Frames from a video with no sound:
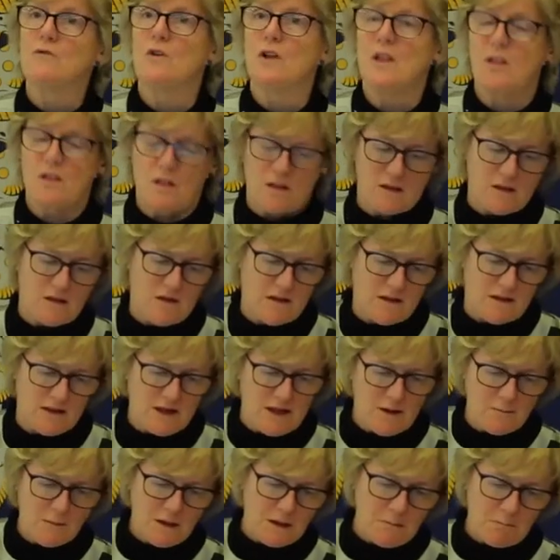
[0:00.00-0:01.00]
risks
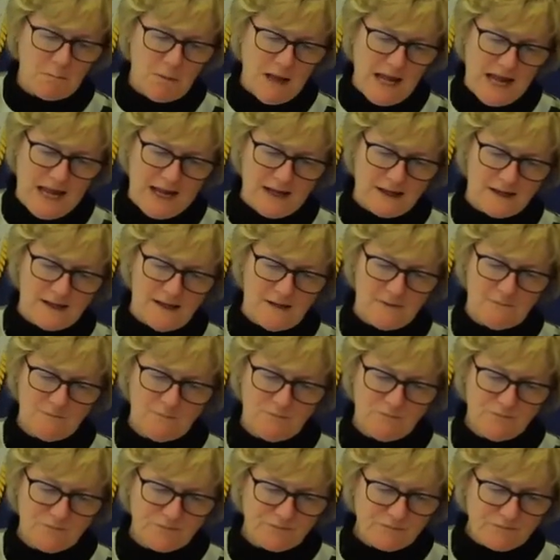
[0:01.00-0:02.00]
coming back,
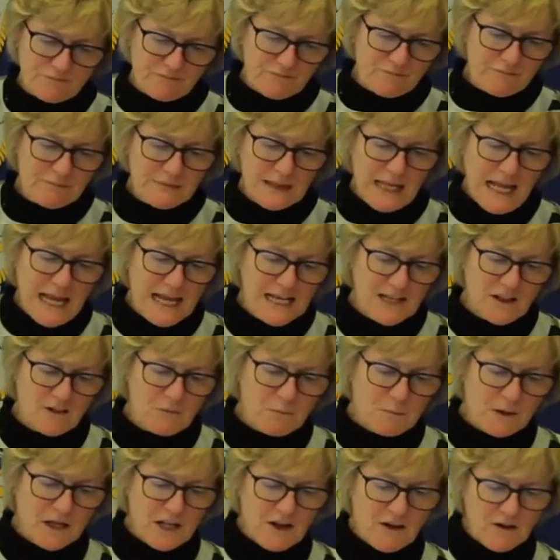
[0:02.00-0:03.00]
and
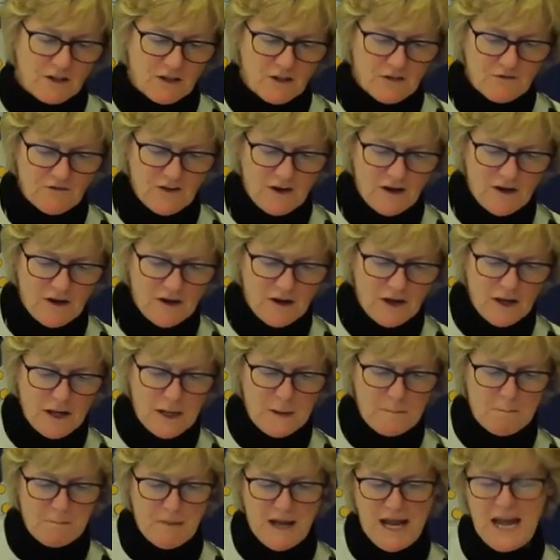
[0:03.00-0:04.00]
it's because of our
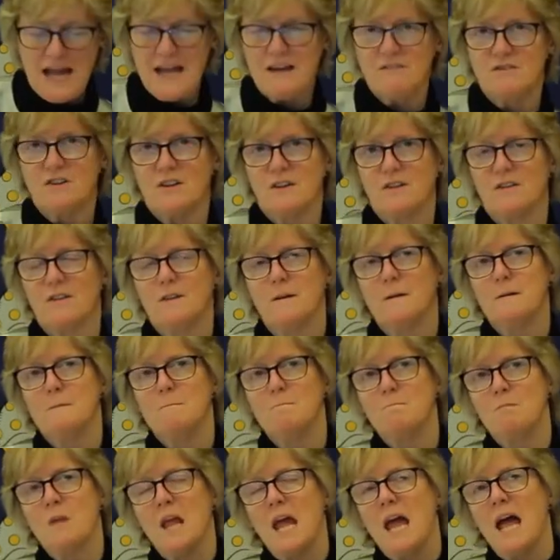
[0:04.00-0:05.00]
behaviours.
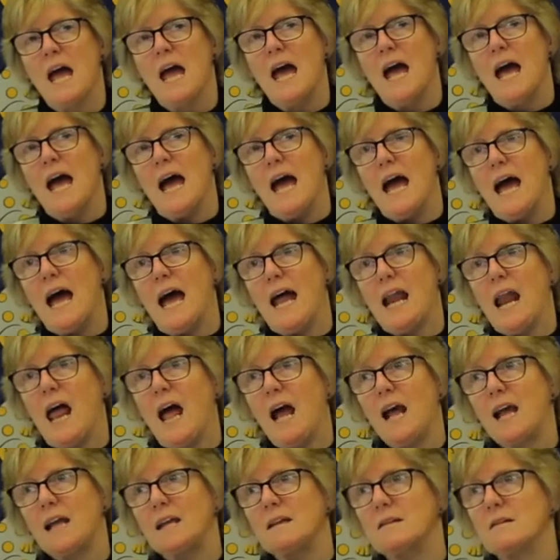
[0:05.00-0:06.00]
And
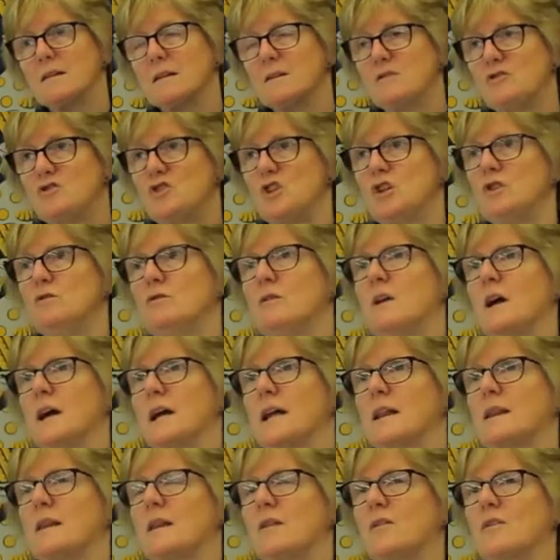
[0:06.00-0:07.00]
I do
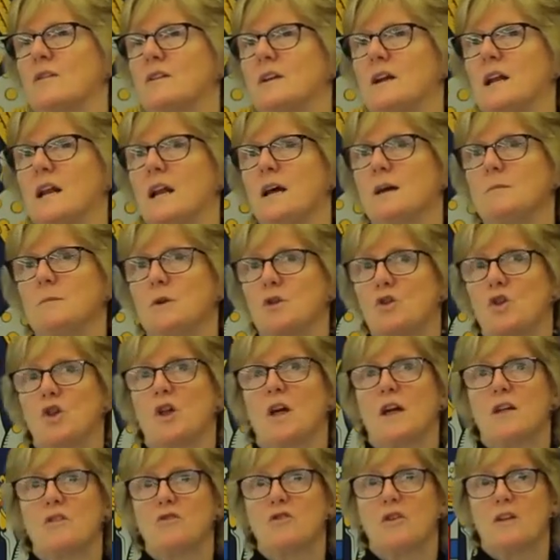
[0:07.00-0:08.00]
liken this to climate
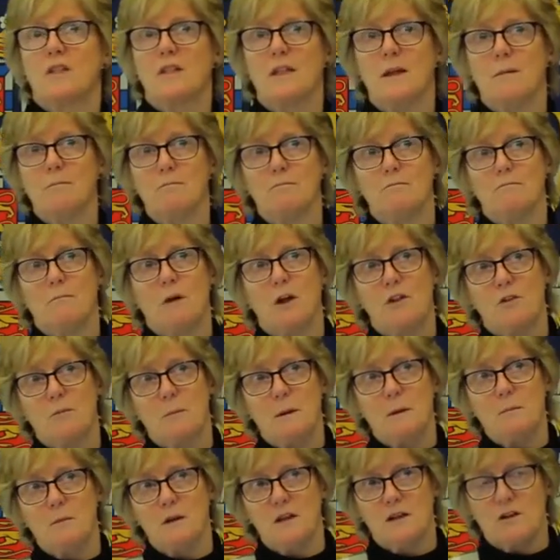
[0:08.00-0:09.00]
change, except most
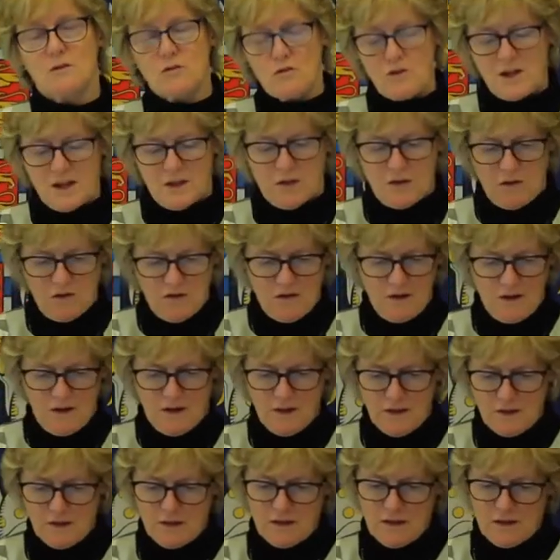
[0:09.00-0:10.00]
people agree the
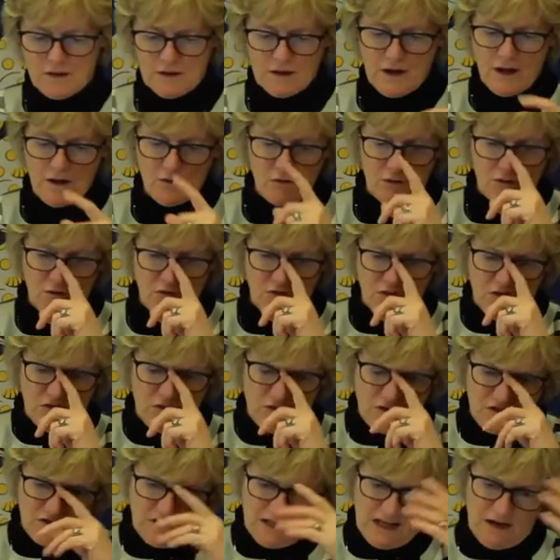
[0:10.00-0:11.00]
science. No
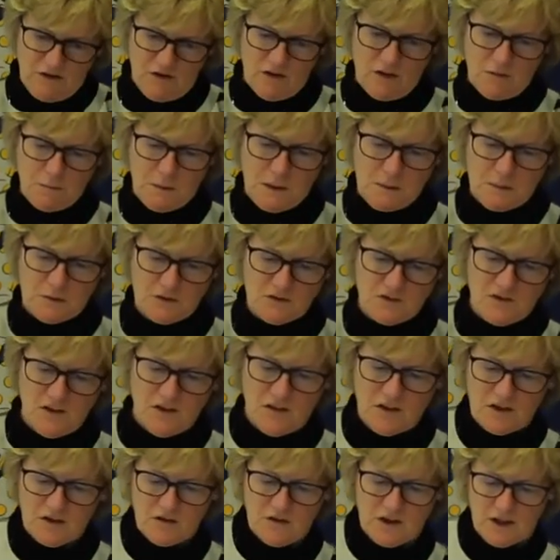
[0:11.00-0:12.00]
serious people
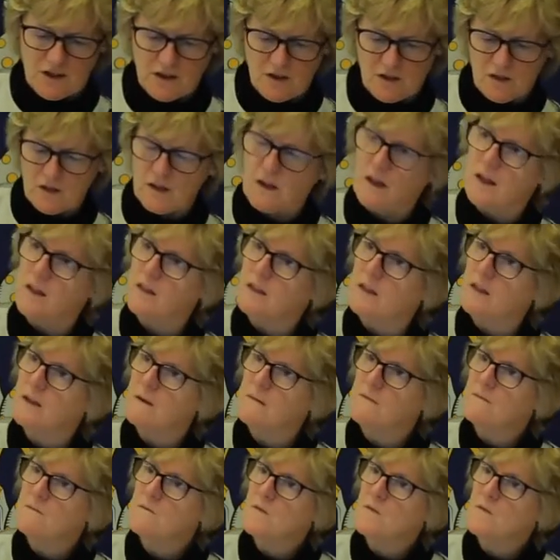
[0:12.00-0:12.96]
disagree the science.